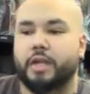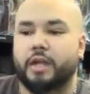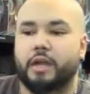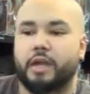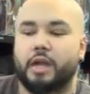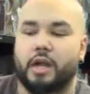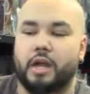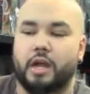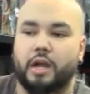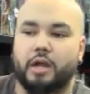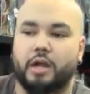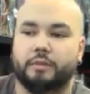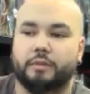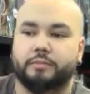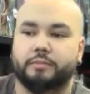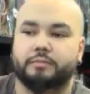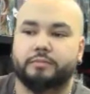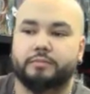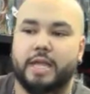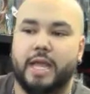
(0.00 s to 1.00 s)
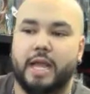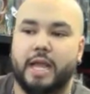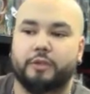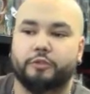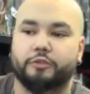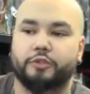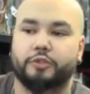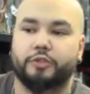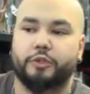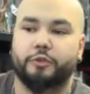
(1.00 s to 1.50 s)
Uh,
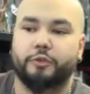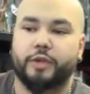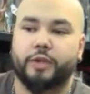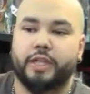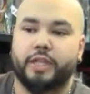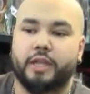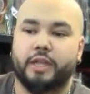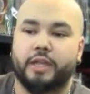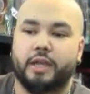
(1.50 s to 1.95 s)
now, during